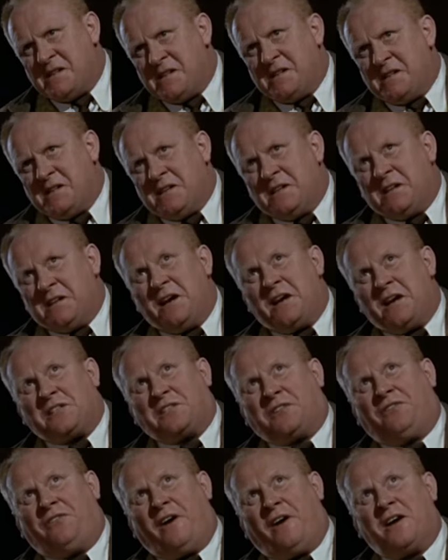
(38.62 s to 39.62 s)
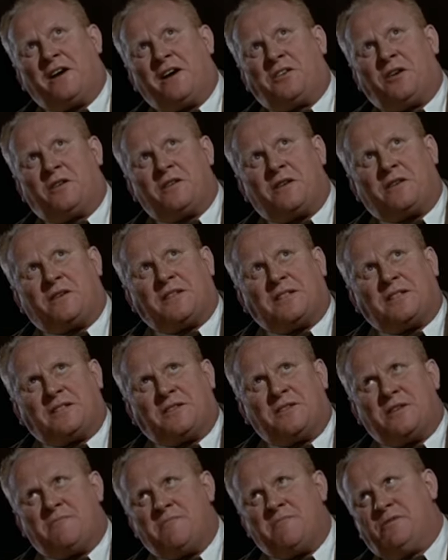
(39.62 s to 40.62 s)
Auric Goldfinger is the
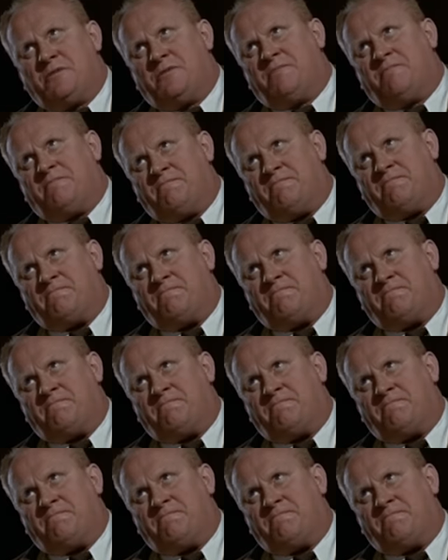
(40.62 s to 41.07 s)
eponymous villain from the